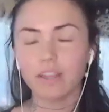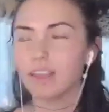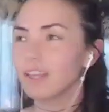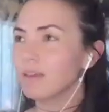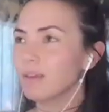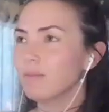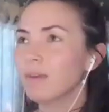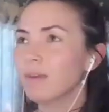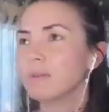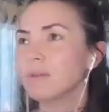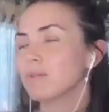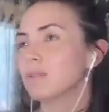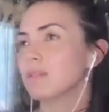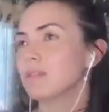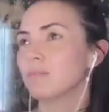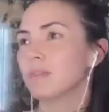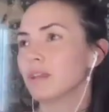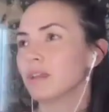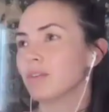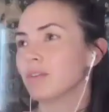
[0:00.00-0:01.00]
I think maybe it was
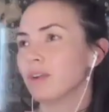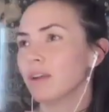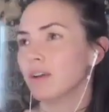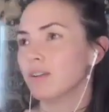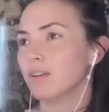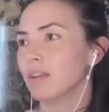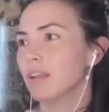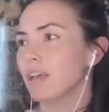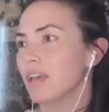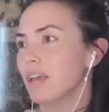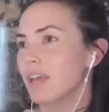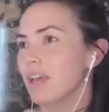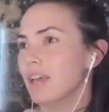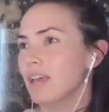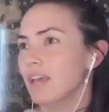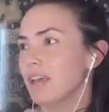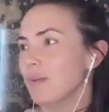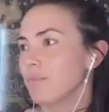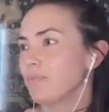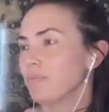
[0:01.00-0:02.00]
something around,
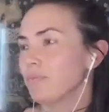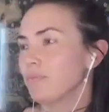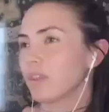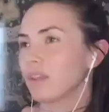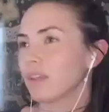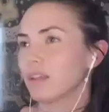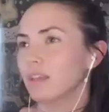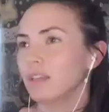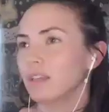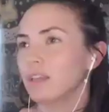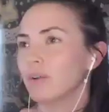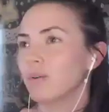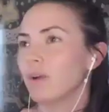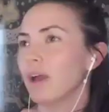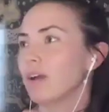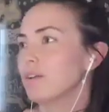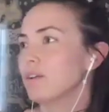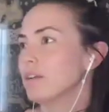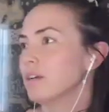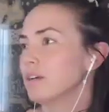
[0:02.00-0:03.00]

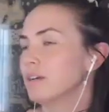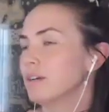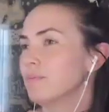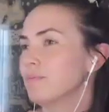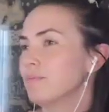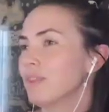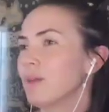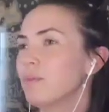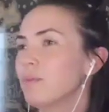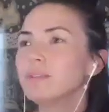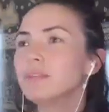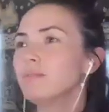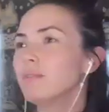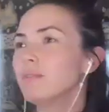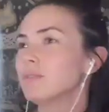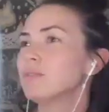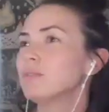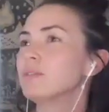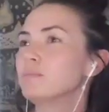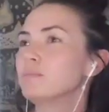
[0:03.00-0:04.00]
it wasn't
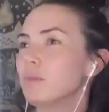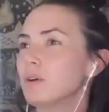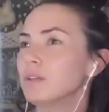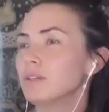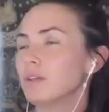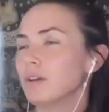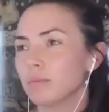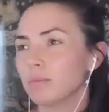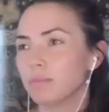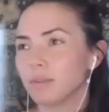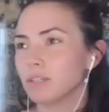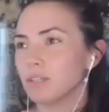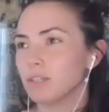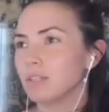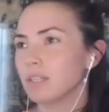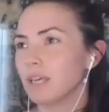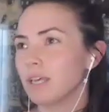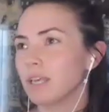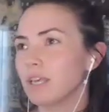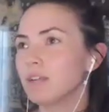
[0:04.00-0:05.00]
around small talk, but just
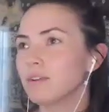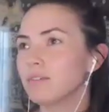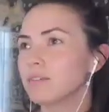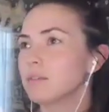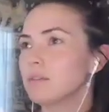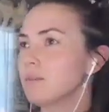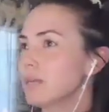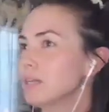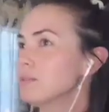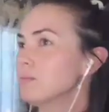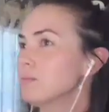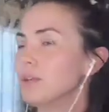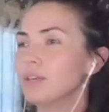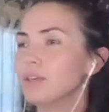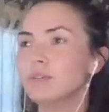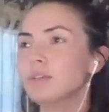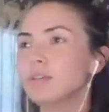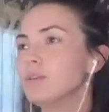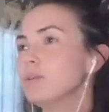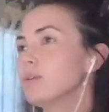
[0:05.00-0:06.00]
like, if someone asks what
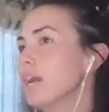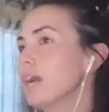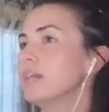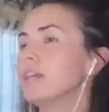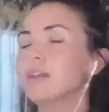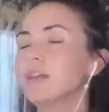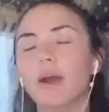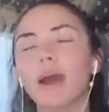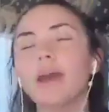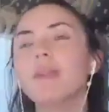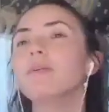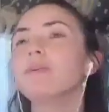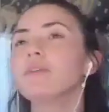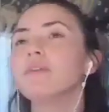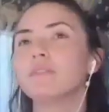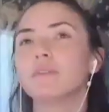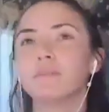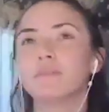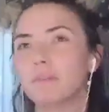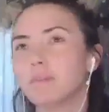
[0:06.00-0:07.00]
you do, or, I don't
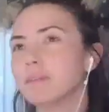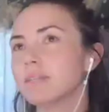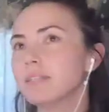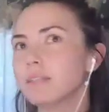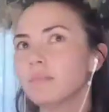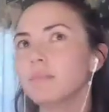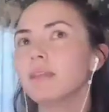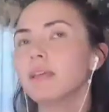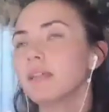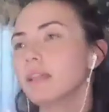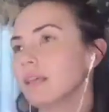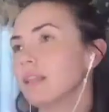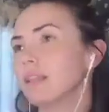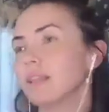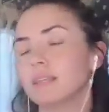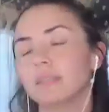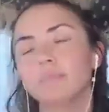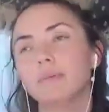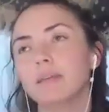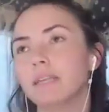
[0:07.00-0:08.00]
even remember, something like
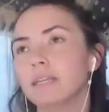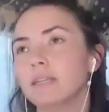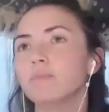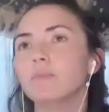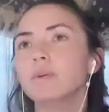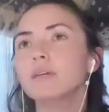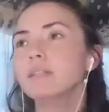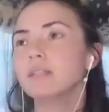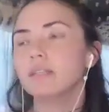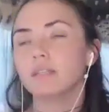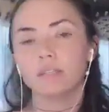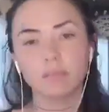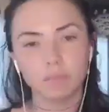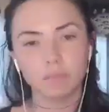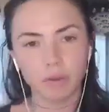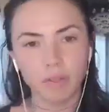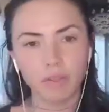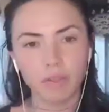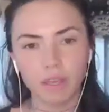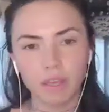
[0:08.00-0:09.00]
this, but it wasn't a
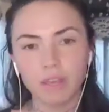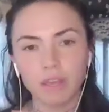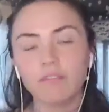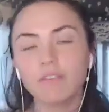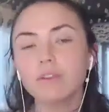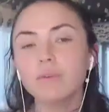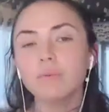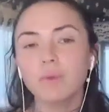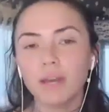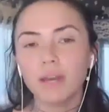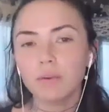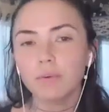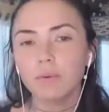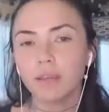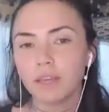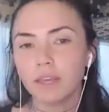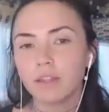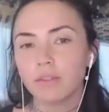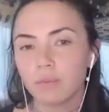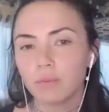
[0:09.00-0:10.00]
small thing. If you're wide
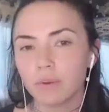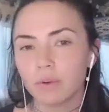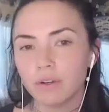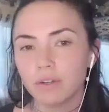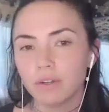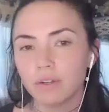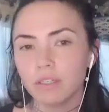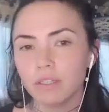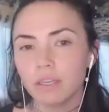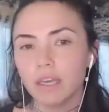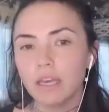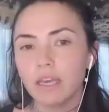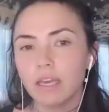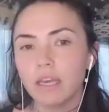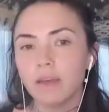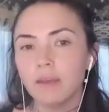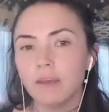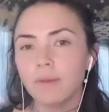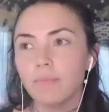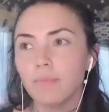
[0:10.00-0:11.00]
awake in the world
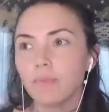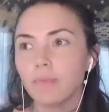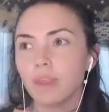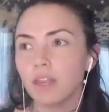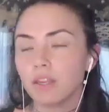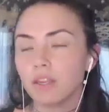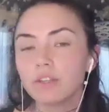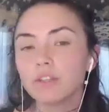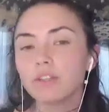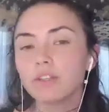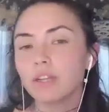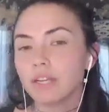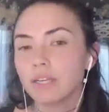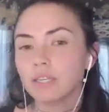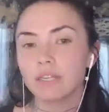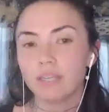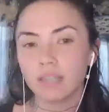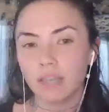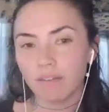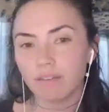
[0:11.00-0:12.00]
and you're trying
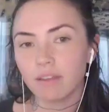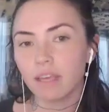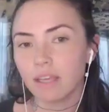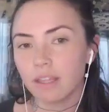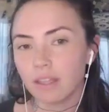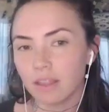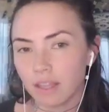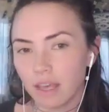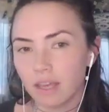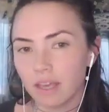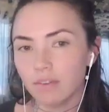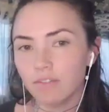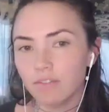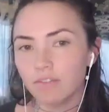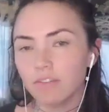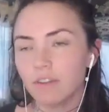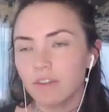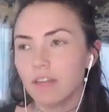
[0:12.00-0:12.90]
to navigate life,